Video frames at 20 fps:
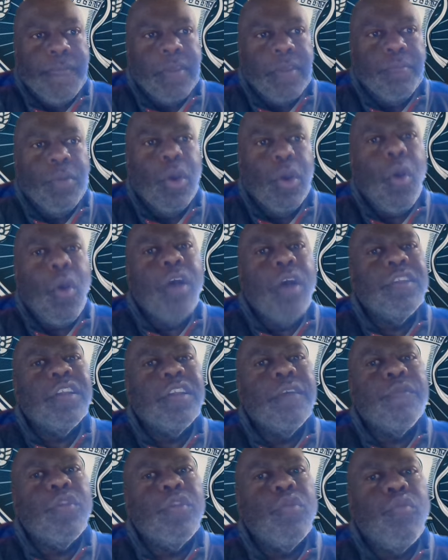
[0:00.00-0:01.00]
because
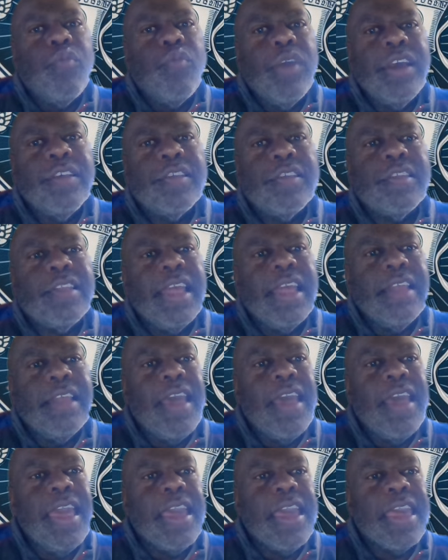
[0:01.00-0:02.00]
of the risks they
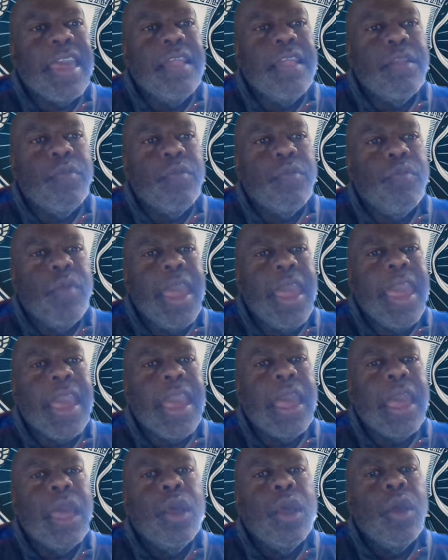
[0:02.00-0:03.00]
take in the
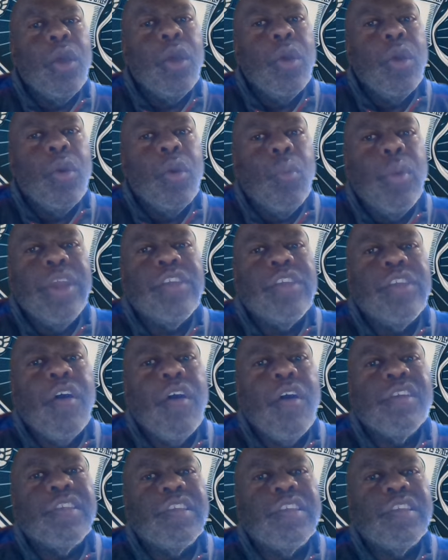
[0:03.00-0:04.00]
ring, which
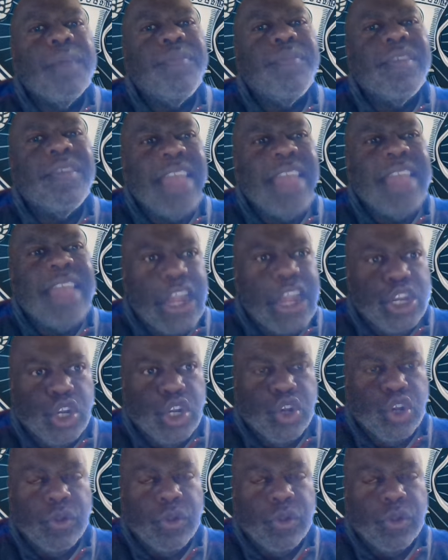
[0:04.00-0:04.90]
are substantial,